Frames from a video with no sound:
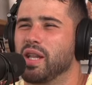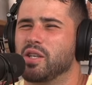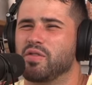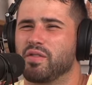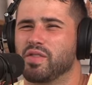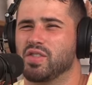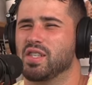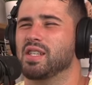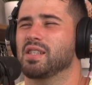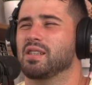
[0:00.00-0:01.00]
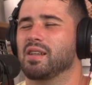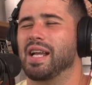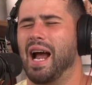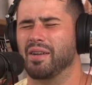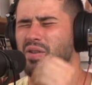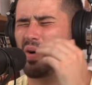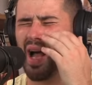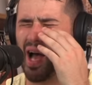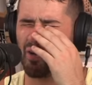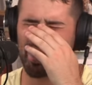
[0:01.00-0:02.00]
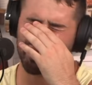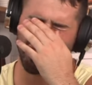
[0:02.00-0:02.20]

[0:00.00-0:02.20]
But like you've never seen. Like I don't know how I